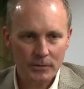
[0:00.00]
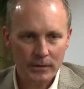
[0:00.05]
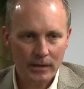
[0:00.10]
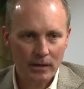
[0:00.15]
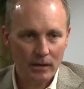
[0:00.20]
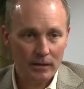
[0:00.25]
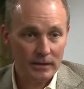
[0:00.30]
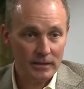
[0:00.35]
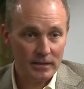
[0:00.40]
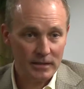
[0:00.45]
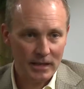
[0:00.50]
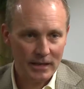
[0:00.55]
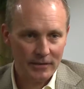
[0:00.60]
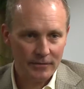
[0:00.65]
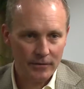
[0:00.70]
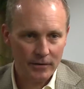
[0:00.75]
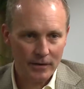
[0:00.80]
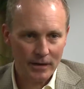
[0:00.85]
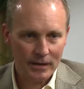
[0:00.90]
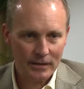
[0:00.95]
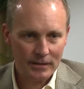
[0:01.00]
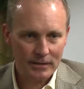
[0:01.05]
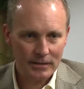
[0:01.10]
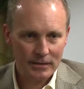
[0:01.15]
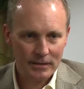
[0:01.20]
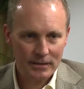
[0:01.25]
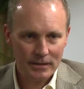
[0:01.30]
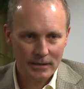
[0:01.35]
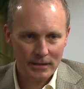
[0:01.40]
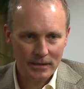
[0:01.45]
We call it CypherOx.
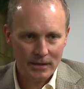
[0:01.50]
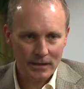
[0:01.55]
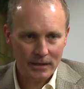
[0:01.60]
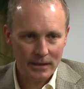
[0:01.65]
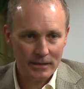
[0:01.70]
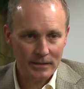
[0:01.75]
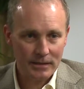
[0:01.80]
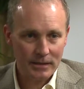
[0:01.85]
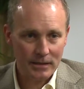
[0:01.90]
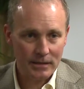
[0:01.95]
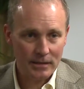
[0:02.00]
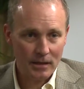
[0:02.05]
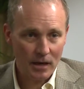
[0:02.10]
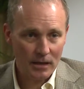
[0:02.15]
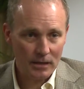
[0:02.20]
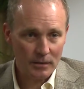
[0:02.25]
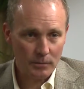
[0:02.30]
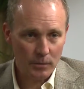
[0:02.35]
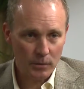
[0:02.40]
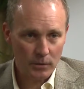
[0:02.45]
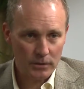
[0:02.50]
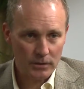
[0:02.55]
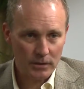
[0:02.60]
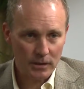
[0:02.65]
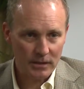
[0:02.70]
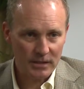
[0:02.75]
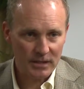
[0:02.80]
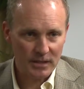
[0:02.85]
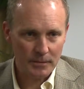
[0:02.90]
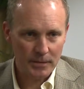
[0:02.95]
It's a non-impulse
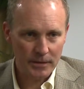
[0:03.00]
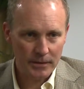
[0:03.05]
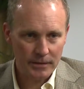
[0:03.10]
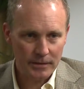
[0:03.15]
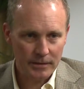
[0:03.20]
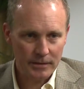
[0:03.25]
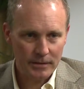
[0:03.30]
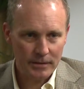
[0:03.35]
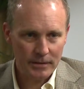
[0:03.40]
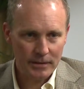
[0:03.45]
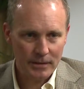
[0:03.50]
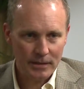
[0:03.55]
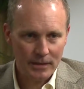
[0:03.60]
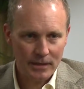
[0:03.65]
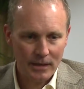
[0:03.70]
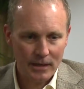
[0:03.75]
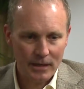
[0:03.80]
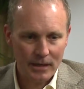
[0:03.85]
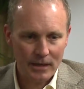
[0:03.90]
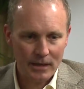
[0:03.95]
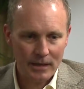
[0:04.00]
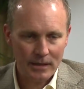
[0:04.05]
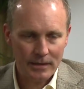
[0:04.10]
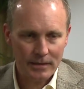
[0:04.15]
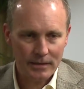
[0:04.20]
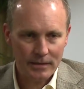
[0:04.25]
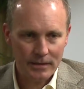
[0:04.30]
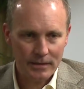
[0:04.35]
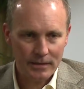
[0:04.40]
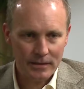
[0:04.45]
oximeter.
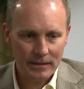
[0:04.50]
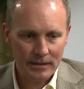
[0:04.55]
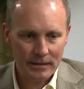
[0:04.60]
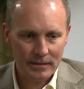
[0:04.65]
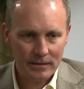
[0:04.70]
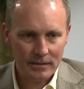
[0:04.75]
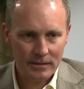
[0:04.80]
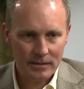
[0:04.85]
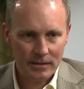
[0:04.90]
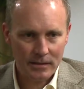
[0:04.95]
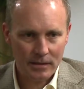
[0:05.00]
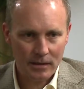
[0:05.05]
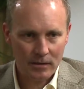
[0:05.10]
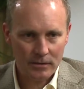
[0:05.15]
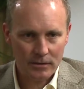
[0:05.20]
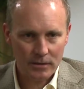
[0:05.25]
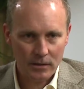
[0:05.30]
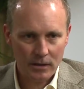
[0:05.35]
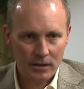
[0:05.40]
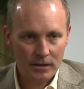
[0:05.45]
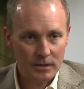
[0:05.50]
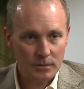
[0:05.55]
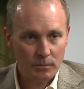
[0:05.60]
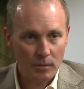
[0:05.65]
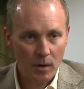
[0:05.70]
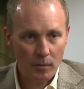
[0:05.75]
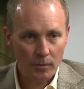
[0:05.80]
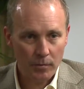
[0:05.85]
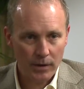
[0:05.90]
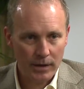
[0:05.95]
It's also got a
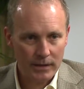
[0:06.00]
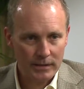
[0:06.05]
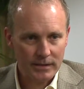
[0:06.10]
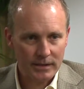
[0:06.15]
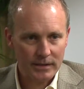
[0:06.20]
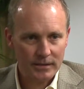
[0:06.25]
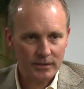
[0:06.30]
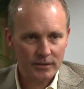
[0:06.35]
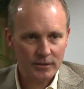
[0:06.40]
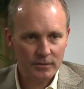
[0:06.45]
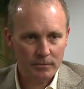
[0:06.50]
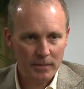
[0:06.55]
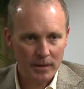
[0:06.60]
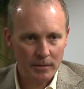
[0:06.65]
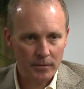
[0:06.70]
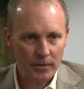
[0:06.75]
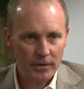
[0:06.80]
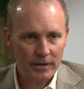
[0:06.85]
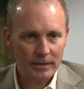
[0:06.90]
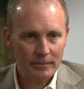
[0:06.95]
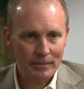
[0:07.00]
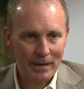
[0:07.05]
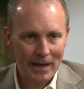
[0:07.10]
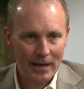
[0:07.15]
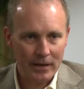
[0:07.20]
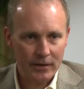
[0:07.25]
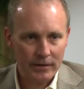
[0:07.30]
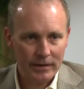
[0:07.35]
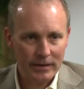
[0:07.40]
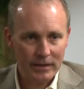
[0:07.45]
small processor, memory,
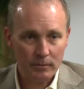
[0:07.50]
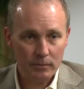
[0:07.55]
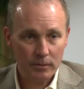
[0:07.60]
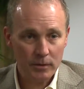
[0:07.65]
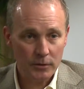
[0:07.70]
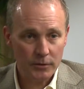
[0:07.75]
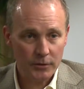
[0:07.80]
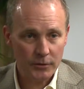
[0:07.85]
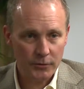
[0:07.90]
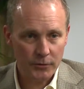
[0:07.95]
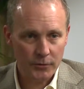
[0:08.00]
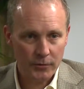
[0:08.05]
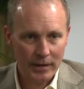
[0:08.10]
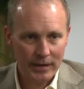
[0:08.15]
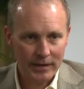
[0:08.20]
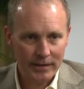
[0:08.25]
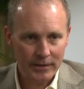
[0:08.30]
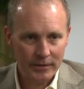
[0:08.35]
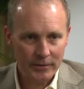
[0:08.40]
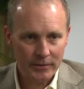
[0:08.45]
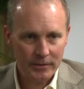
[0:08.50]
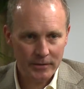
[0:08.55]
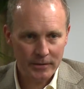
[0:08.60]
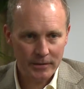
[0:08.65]
battery, and a Bluetooth radio.